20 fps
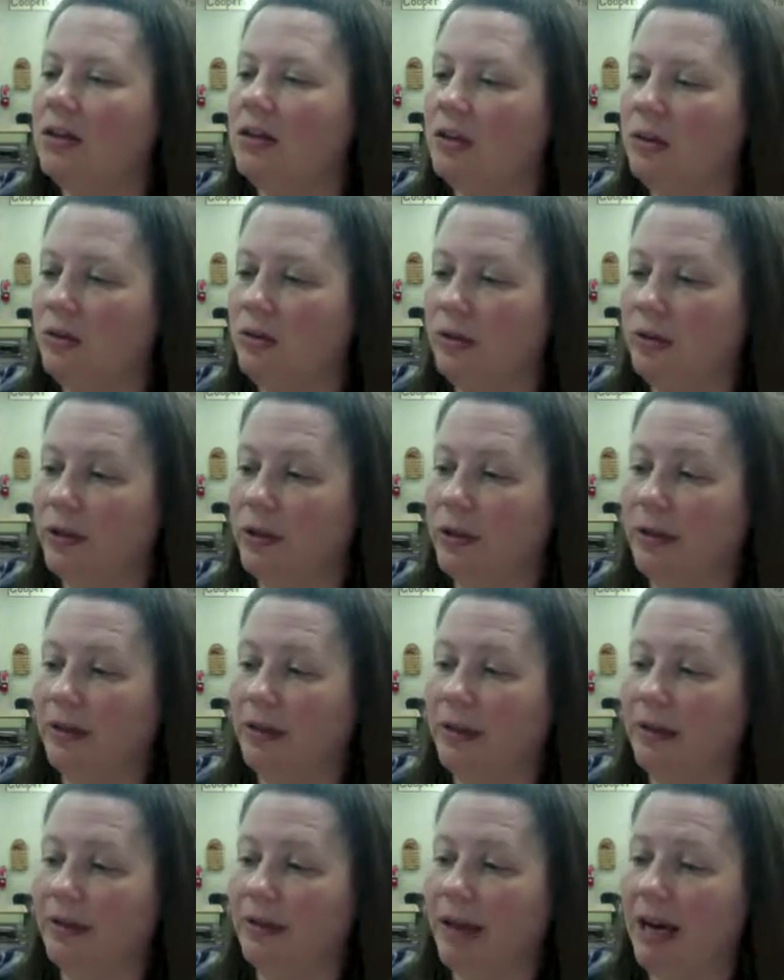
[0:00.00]
Julio
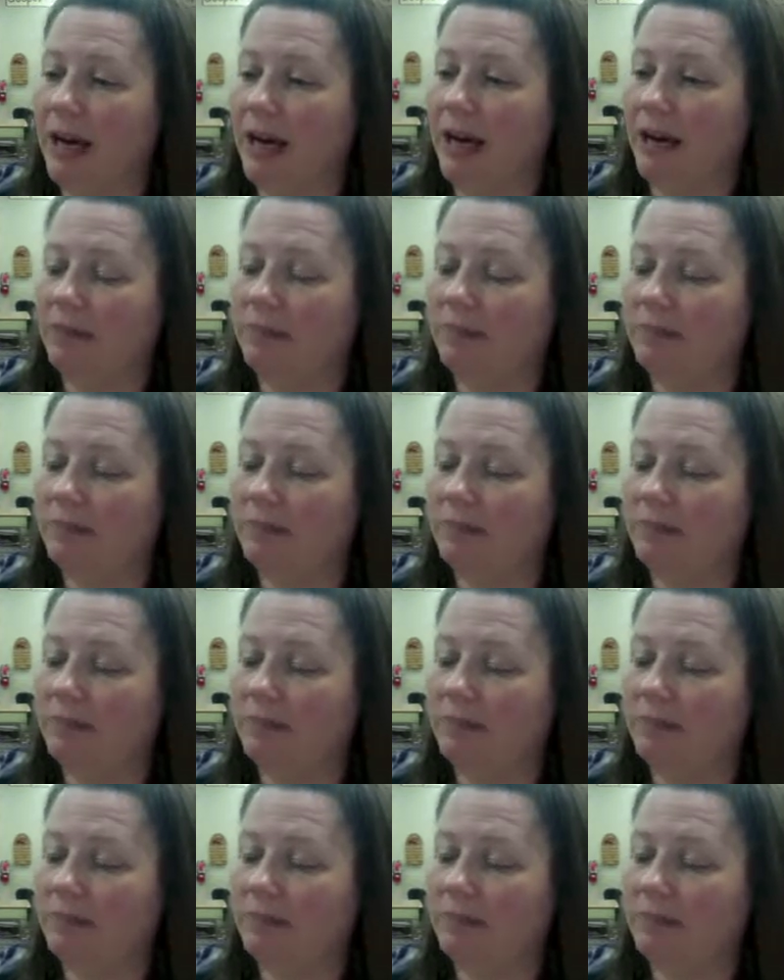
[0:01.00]
had made it.